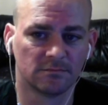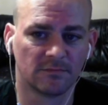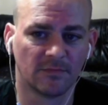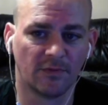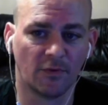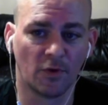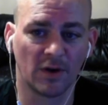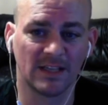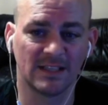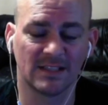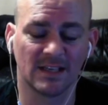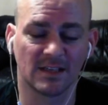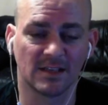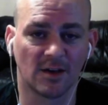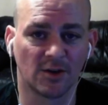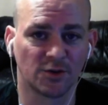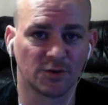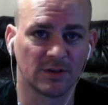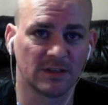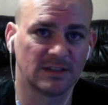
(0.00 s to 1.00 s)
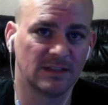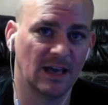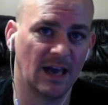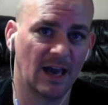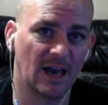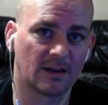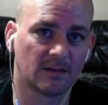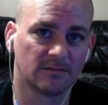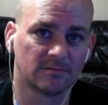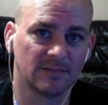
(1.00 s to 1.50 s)
4600
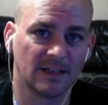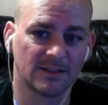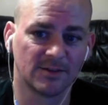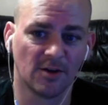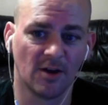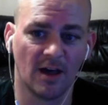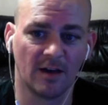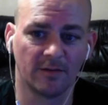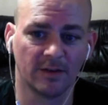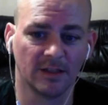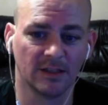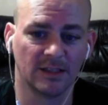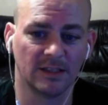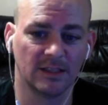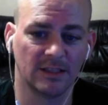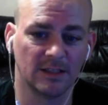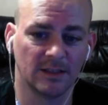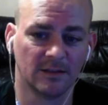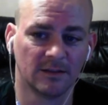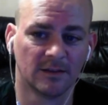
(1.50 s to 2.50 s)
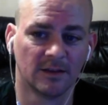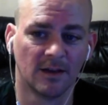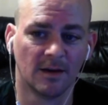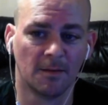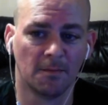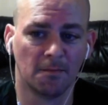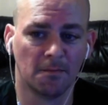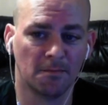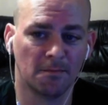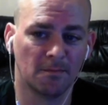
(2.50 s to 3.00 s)
attack. That's all I really need.
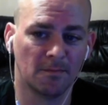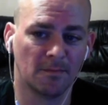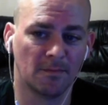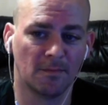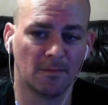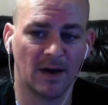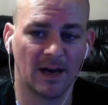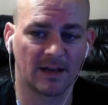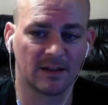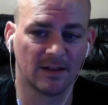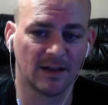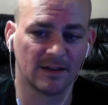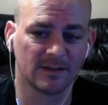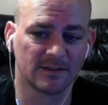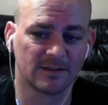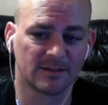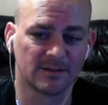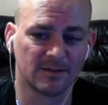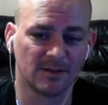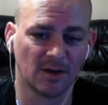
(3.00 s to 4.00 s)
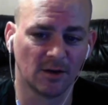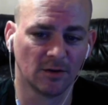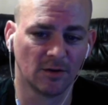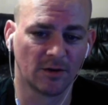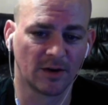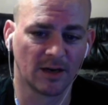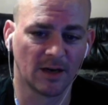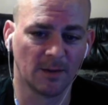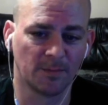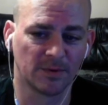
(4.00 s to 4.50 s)
My Cloud's, you know,
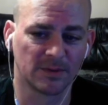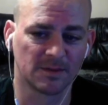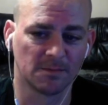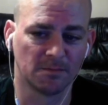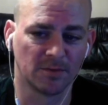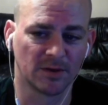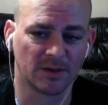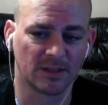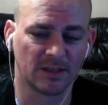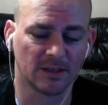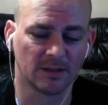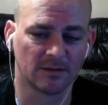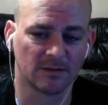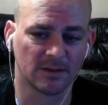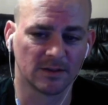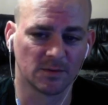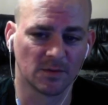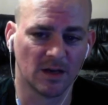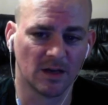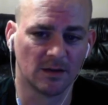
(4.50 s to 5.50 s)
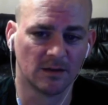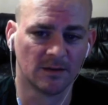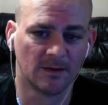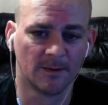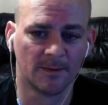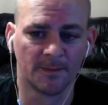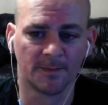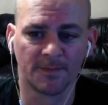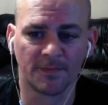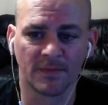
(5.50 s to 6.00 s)
loaded up with some Bird Killer as well.
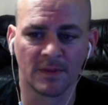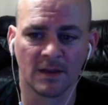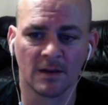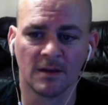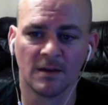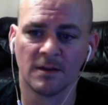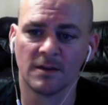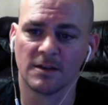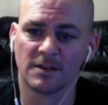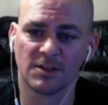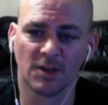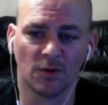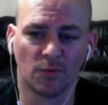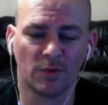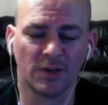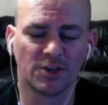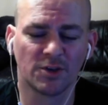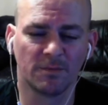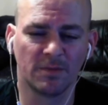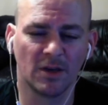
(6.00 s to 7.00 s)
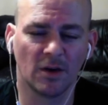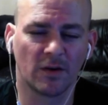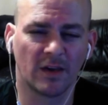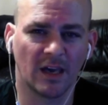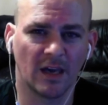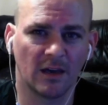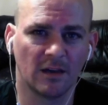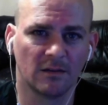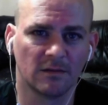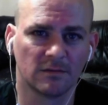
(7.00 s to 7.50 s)
So we should be okay.